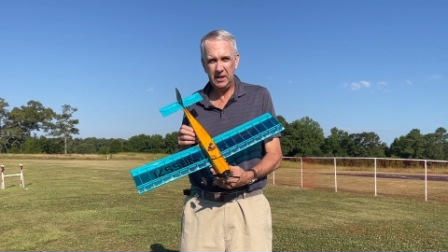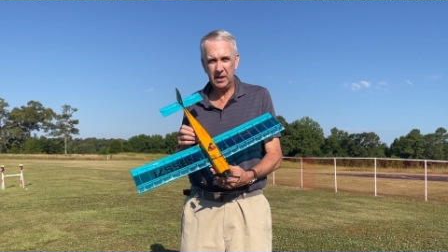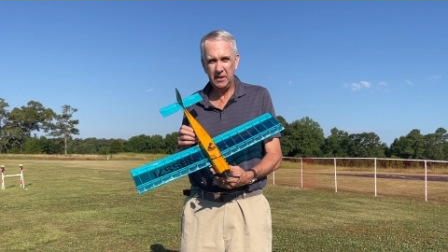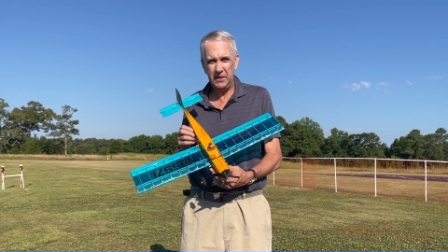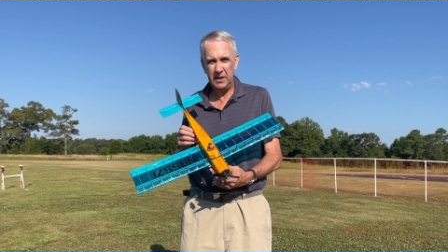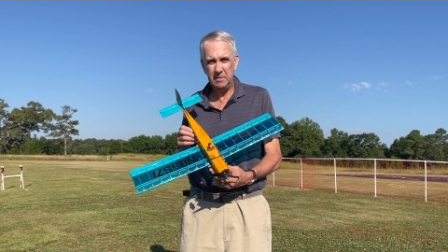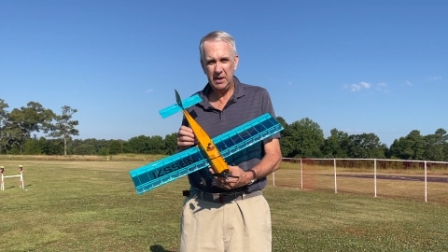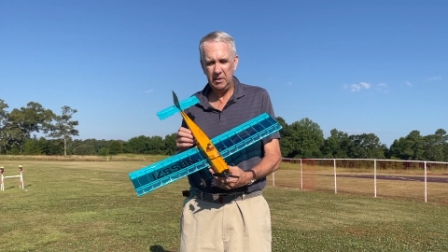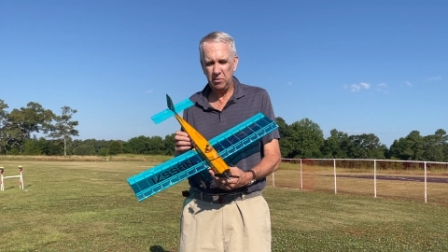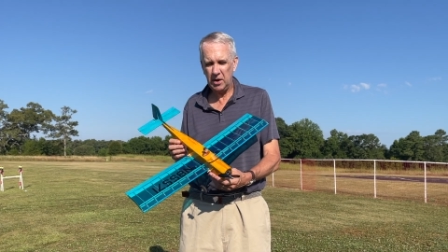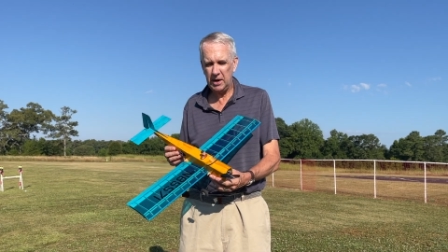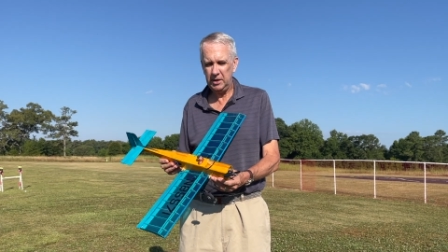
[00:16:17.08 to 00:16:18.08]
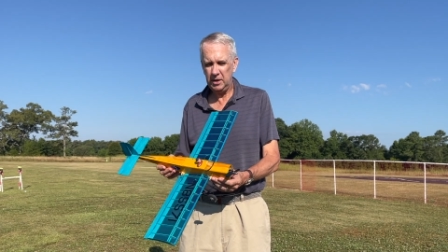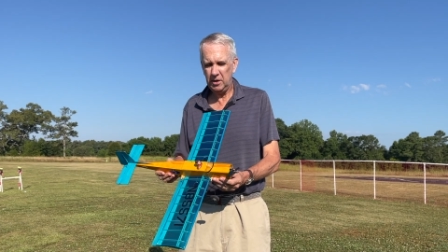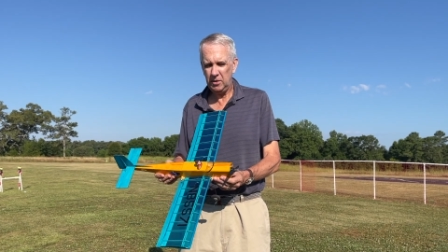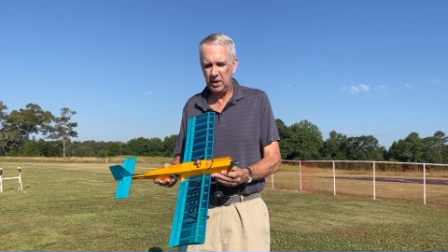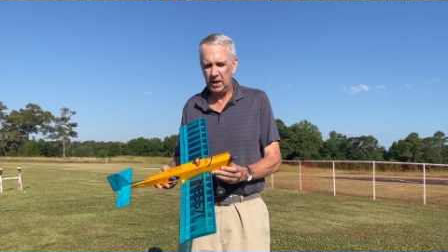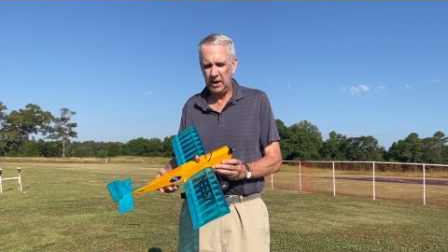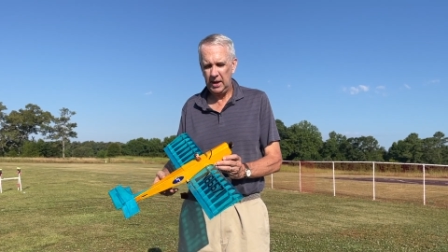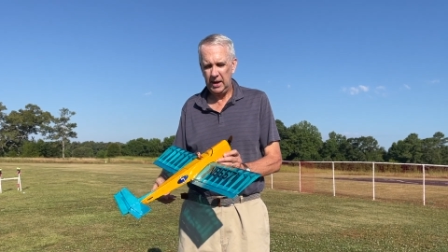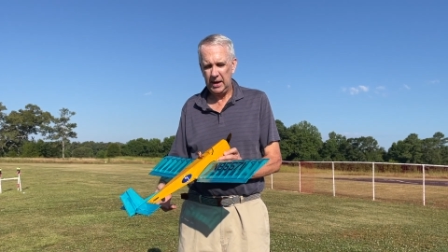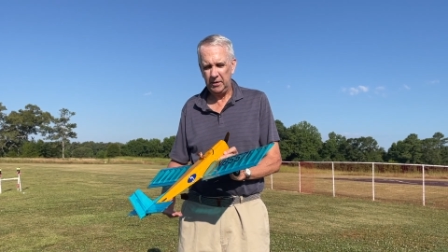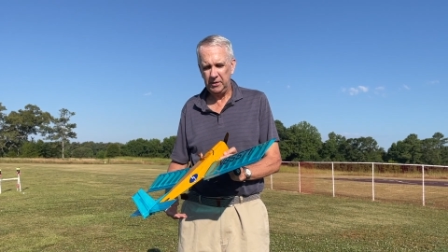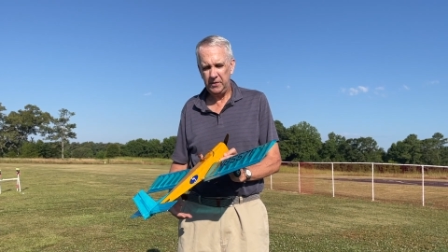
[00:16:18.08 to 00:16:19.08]
of the Mini Pronto.
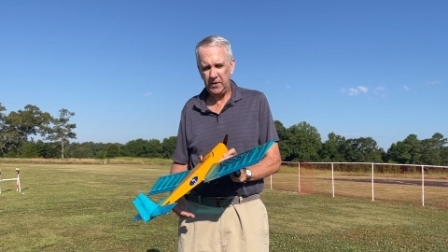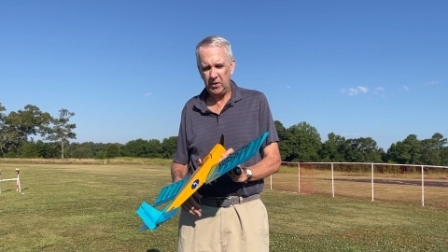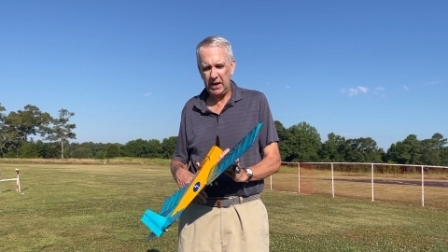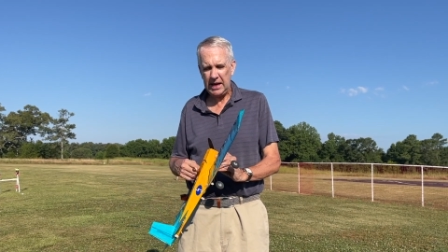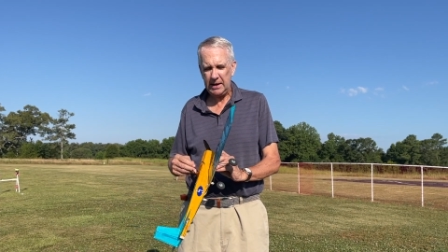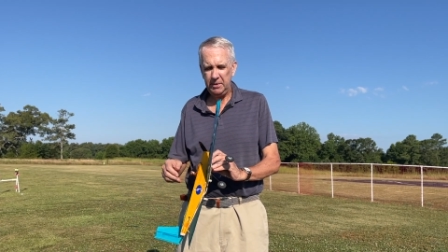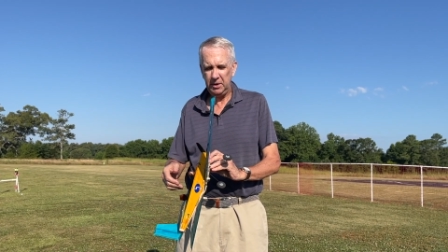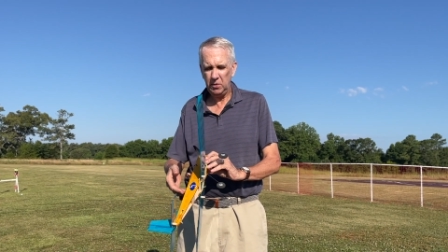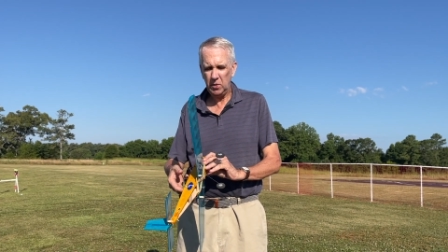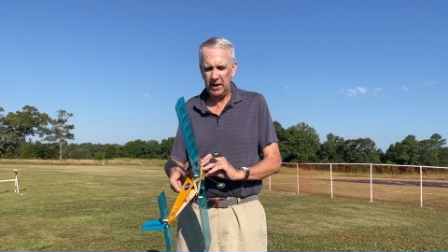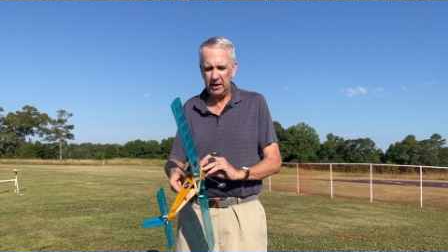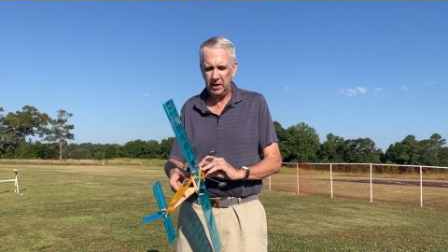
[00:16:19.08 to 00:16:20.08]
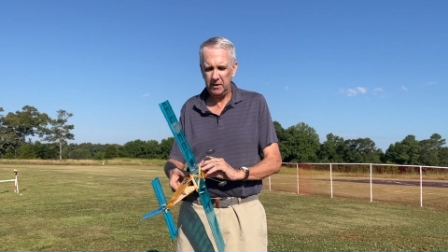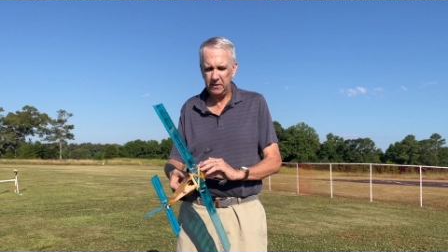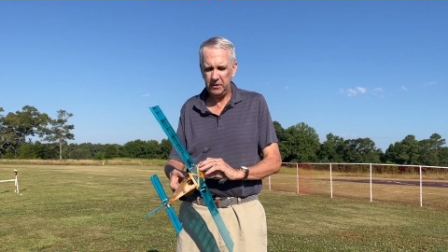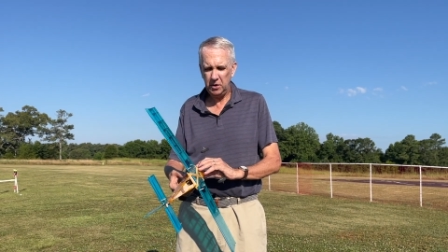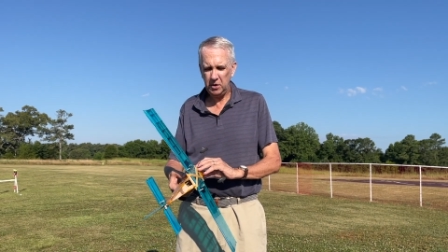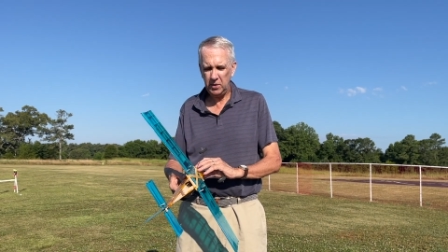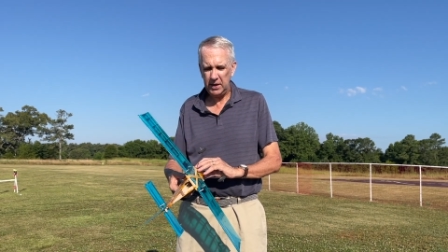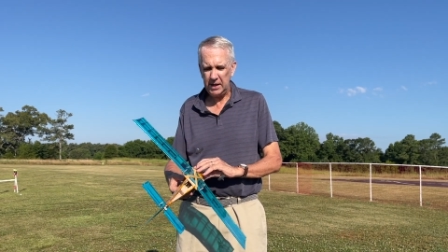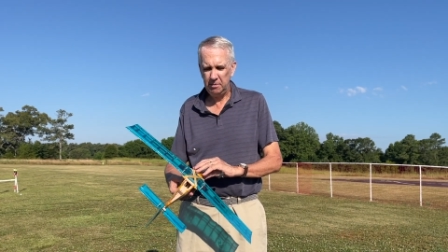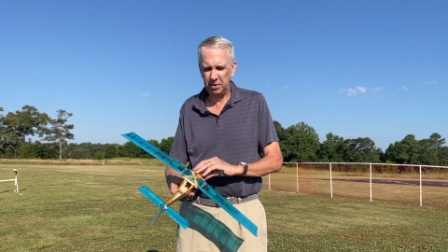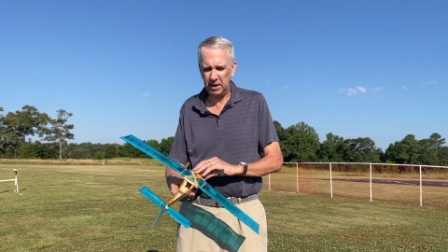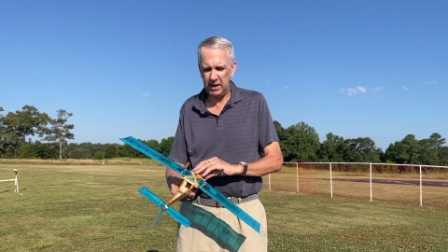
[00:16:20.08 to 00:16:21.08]
I was very happy the way that it flew. It
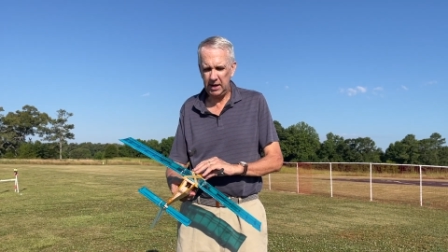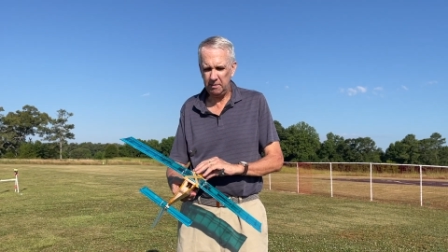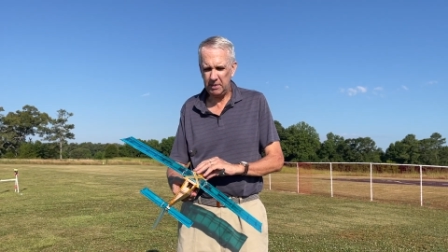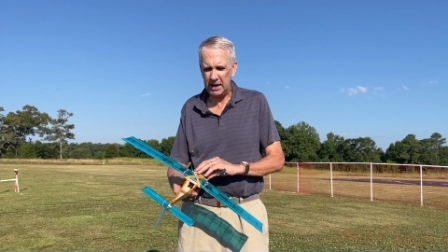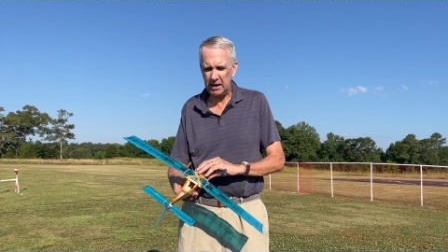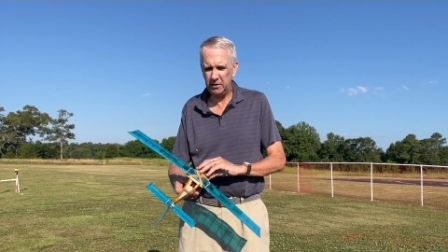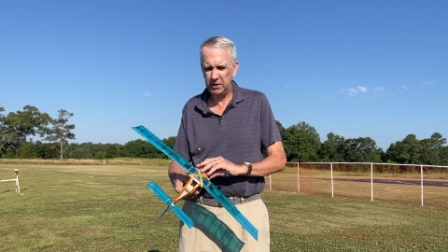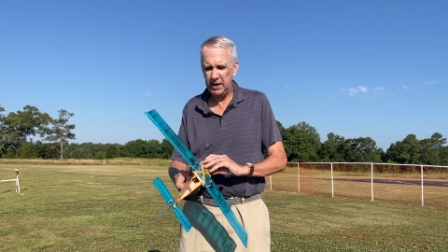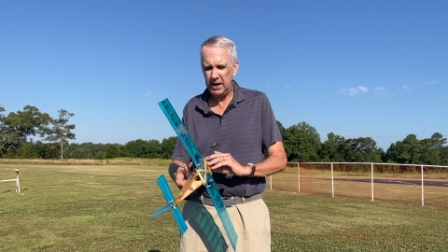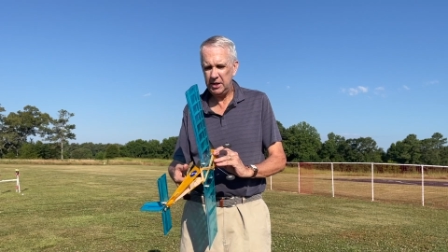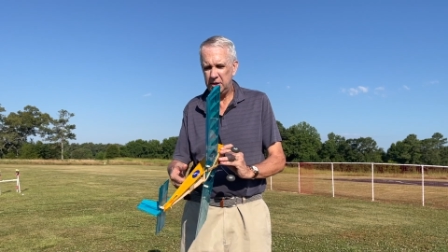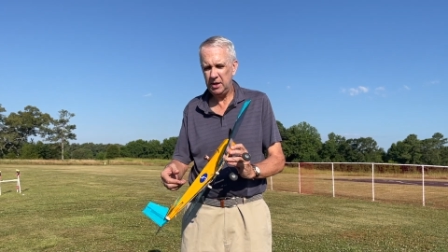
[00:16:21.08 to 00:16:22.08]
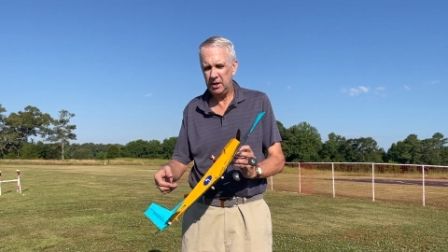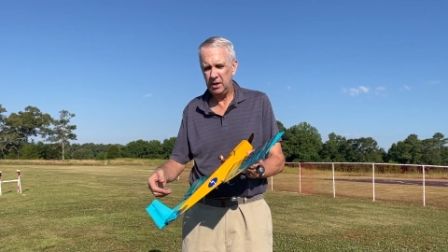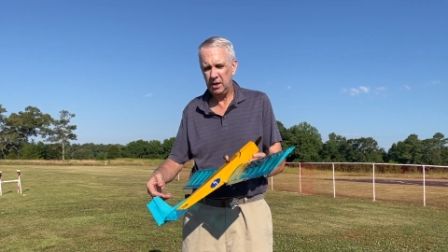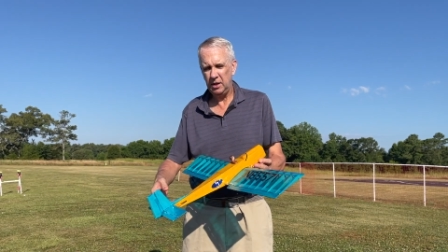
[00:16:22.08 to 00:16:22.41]
had plenty of power in the engine.